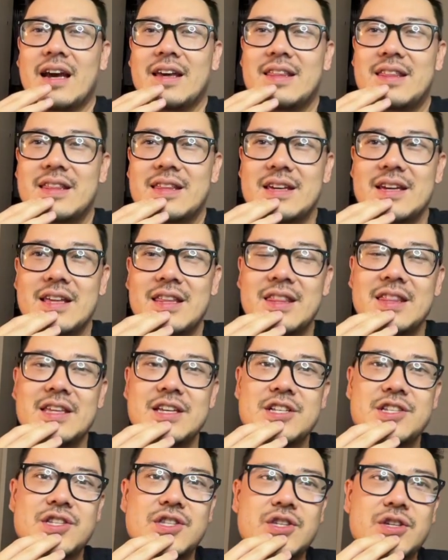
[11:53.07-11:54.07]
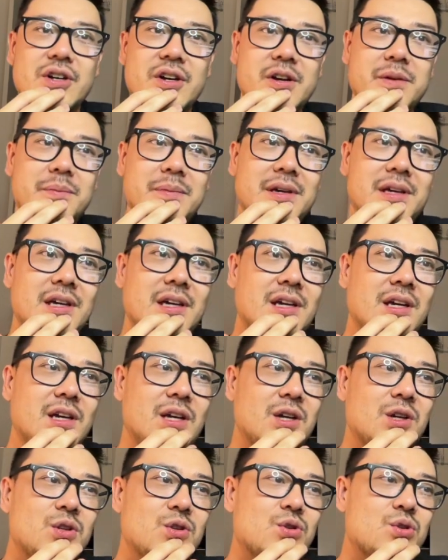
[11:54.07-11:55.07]
I think this took
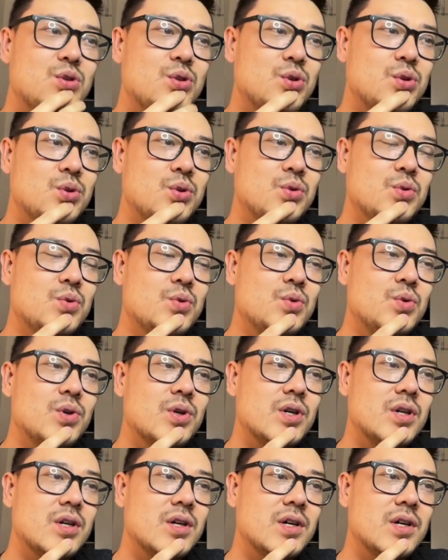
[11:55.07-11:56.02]
me to,